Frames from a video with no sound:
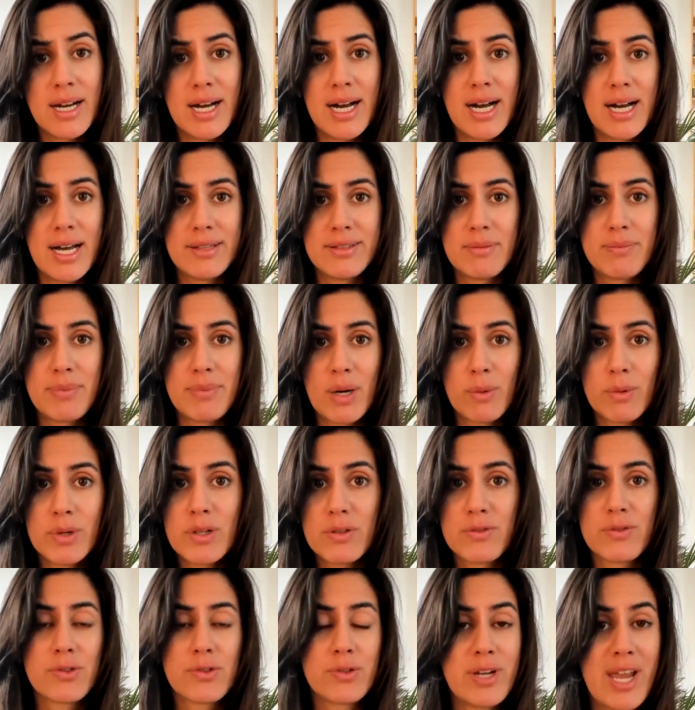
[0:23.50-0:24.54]
and the power
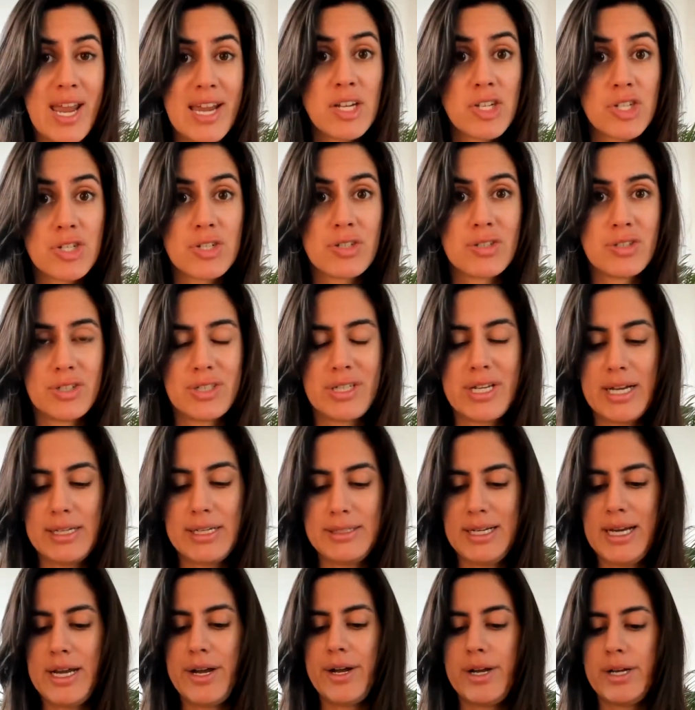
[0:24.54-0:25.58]
of creation.
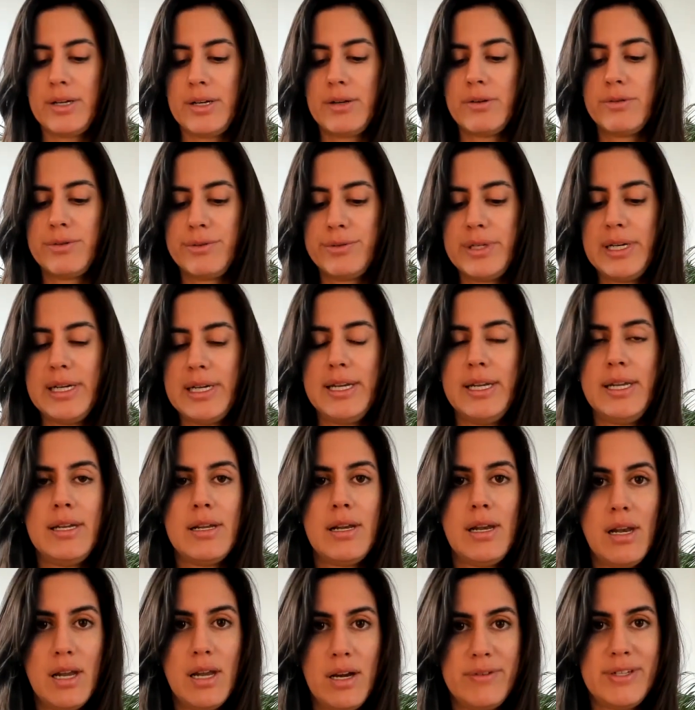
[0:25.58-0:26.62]
And I really
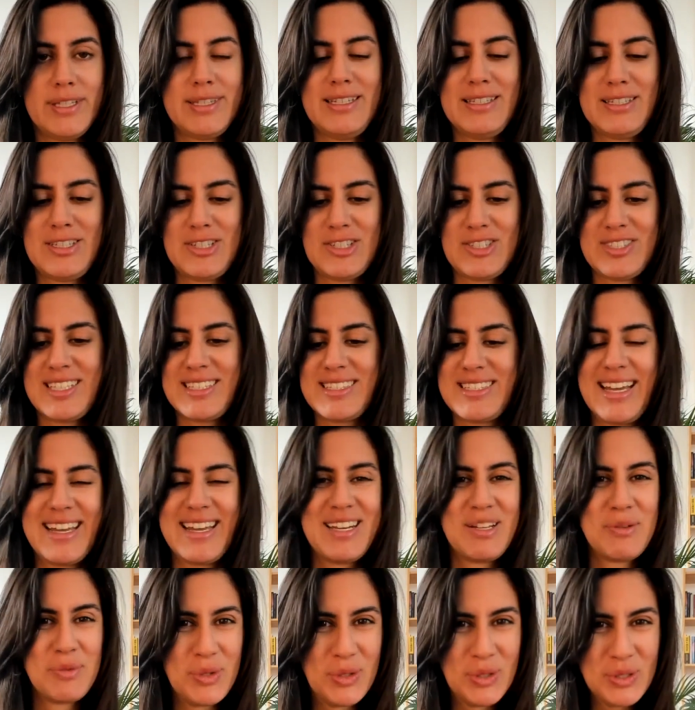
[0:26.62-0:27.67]
love it. It's just a
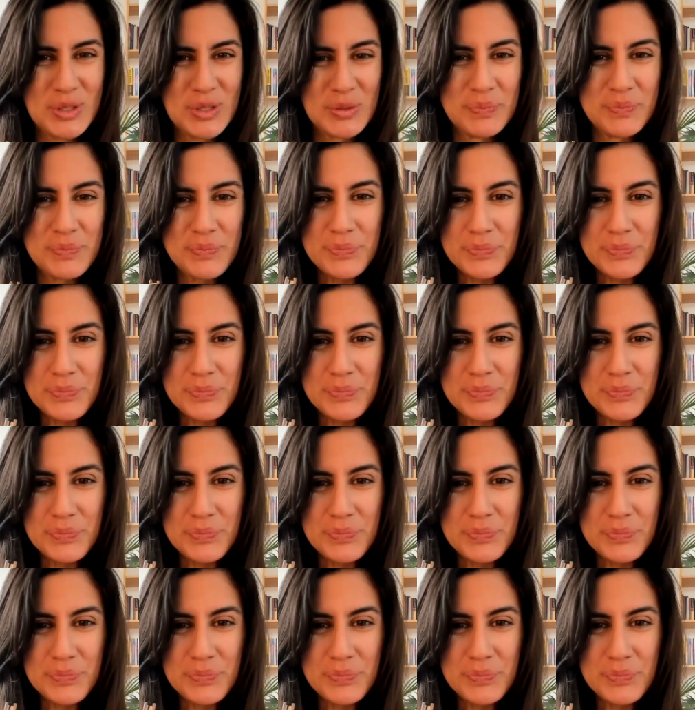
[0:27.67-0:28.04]
tiny book.